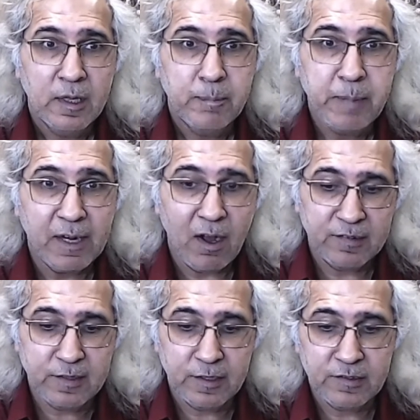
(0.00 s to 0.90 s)
Because
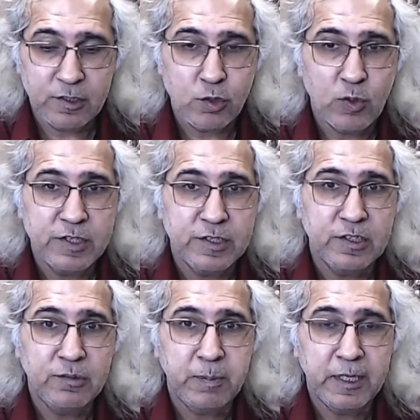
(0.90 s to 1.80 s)
their situation
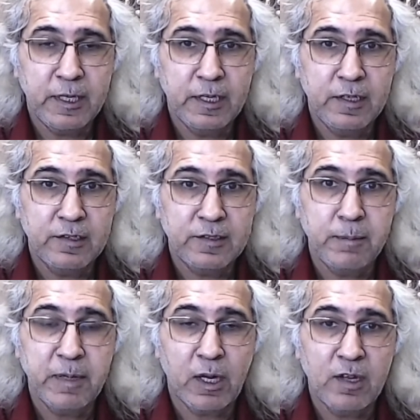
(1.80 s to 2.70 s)
is precarious and
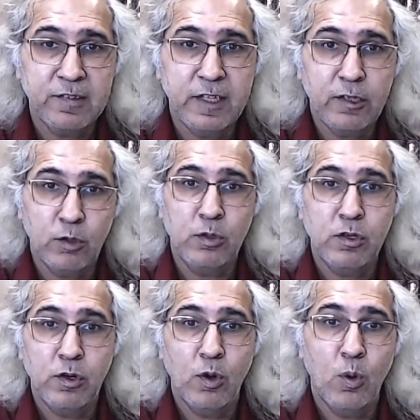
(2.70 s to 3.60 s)
because they don't
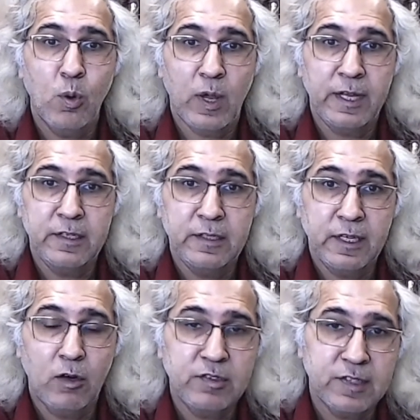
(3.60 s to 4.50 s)
know anything
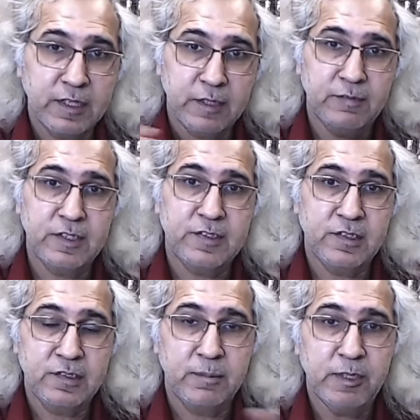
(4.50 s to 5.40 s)
outside of the
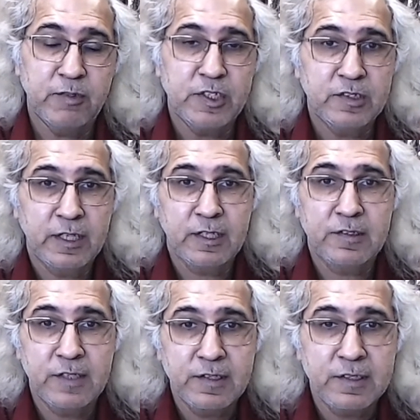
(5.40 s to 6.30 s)
system in which they
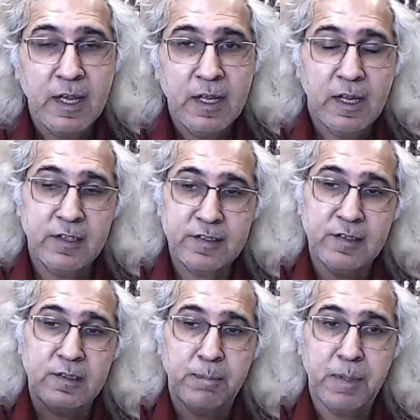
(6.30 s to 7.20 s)
exist, and since
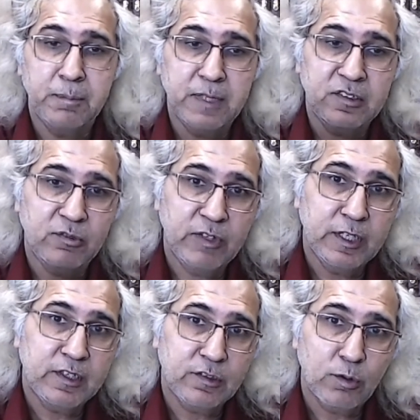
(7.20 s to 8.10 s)
the public sphere
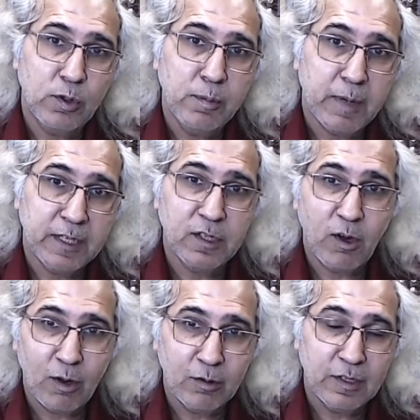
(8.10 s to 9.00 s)
is owned by the
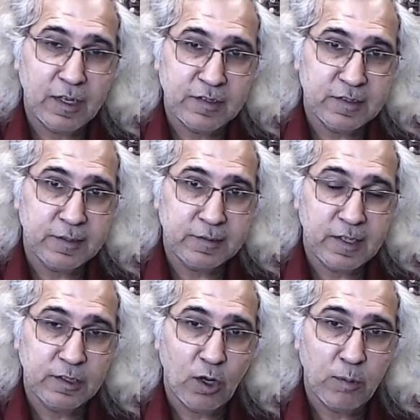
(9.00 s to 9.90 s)
colonizers
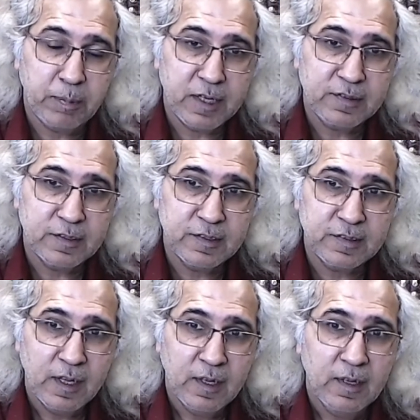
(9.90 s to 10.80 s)
and the oppressors,
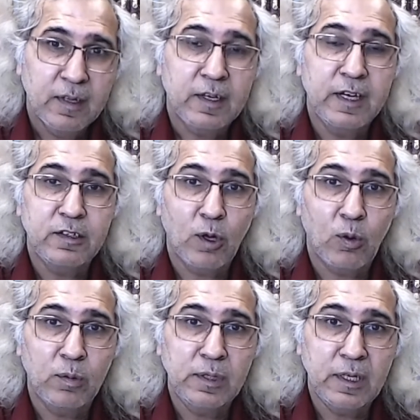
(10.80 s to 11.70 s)
right, the
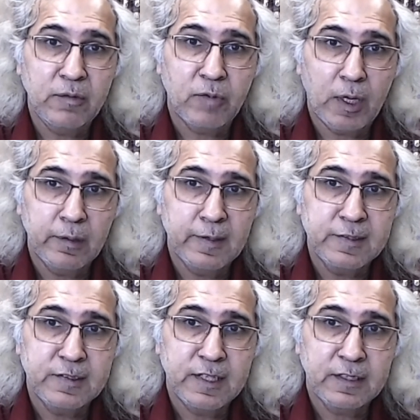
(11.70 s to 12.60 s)
only
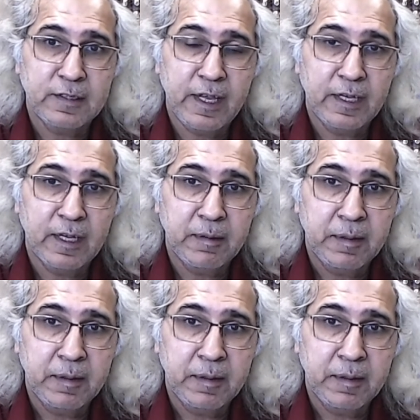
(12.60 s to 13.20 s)
violence that they can